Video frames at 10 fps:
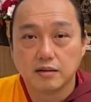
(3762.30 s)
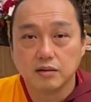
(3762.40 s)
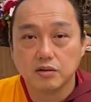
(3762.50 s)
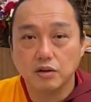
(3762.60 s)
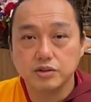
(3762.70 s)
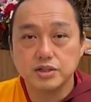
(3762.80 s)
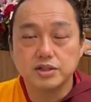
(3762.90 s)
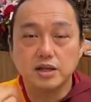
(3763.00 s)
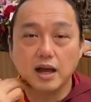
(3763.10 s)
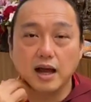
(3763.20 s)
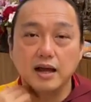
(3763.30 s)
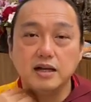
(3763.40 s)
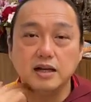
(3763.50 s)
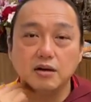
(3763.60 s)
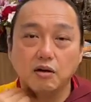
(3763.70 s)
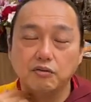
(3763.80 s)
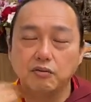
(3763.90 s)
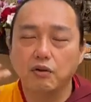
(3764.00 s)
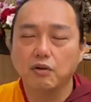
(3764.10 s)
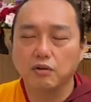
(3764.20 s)
Not just the idea of
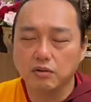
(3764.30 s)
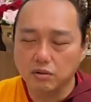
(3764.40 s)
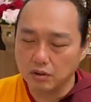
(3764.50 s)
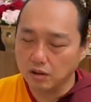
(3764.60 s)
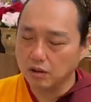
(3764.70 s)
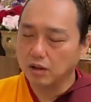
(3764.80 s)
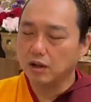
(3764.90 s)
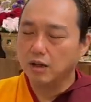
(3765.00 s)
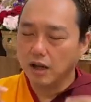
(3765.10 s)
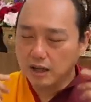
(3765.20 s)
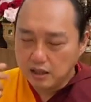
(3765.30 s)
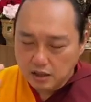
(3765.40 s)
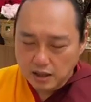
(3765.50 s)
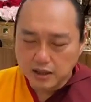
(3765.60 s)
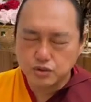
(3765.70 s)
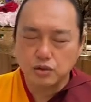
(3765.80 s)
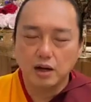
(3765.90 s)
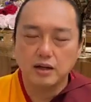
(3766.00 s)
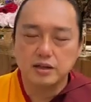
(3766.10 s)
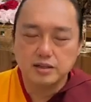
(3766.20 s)
the intellectual
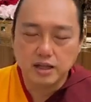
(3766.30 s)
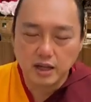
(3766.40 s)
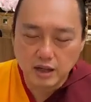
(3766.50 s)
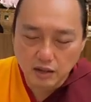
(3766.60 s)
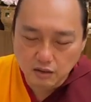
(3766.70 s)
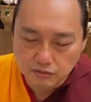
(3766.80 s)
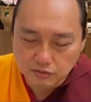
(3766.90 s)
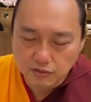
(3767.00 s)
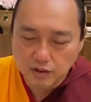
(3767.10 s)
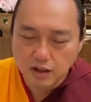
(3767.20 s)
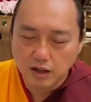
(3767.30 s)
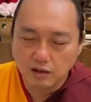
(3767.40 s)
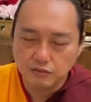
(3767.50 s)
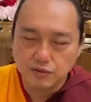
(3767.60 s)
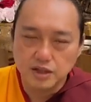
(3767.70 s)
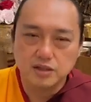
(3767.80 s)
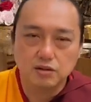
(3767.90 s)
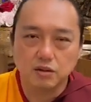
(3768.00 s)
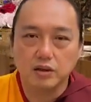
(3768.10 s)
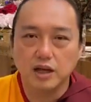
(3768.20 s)
understanding of this
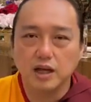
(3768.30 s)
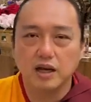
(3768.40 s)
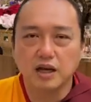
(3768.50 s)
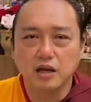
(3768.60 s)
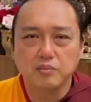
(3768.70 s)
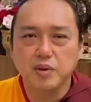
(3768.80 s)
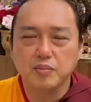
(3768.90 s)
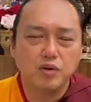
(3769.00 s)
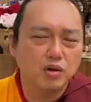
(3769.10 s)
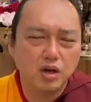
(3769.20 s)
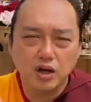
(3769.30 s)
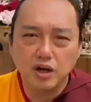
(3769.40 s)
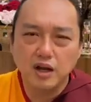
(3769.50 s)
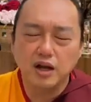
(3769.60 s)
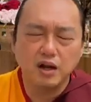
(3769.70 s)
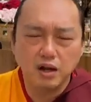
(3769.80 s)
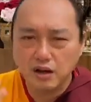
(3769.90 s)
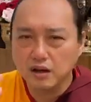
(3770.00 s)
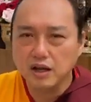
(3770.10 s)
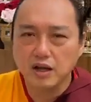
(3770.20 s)
or that, and then people learning and
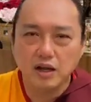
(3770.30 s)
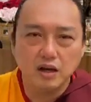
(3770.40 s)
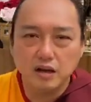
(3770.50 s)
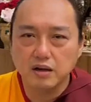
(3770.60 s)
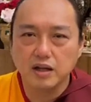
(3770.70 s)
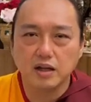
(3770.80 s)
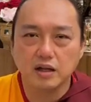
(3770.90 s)
learning and learning.